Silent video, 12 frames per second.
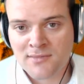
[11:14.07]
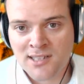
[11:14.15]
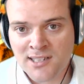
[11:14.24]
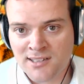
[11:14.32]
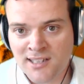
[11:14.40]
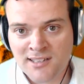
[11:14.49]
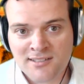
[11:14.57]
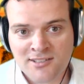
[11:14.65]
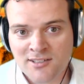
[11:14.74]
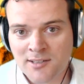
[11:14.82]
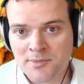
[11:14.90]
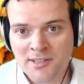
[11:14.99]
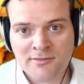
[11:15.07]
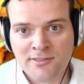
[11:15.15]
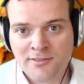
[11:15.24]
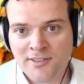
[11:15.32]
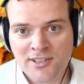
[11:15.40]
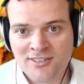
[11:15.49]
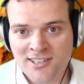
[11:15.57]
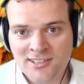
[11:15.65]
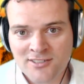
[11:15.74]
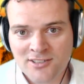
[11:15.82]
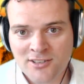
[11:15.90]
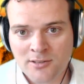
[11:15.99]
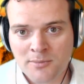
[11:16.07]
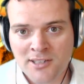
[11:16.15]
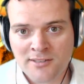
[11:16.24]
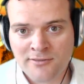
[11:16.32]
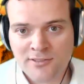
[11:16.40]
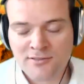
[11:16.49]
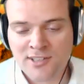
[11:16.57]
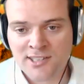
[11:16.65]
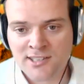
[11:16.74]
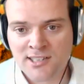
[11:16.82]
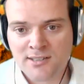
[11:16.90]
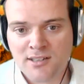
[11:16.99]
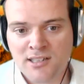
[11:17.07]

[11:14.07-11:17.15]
Like that describes everything you need to know about a fundraising.